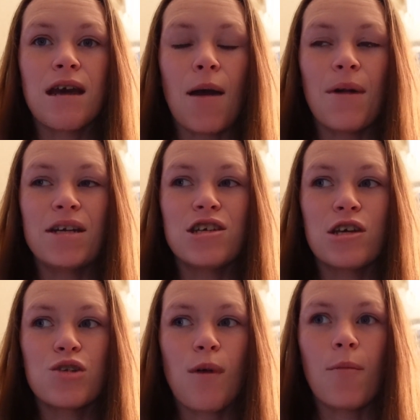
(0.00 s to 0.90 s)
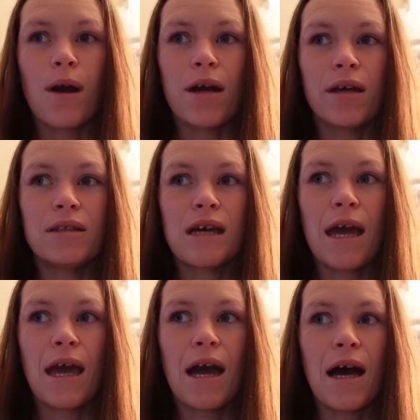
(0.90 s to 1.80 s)
I might change my mind
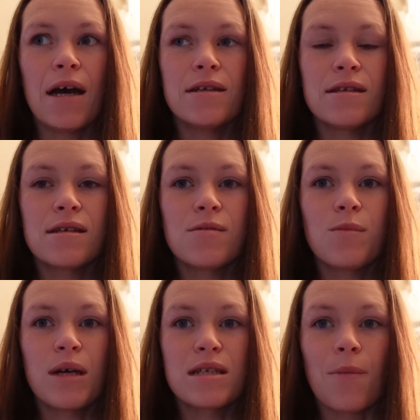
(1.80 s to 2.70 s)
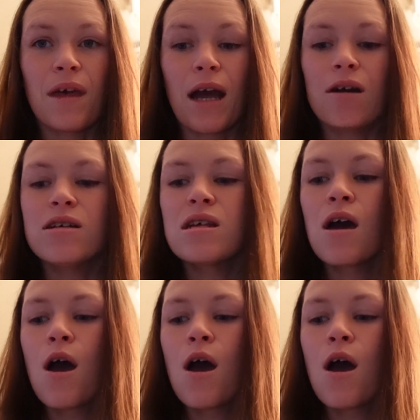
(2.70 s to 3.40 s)
and pick something else,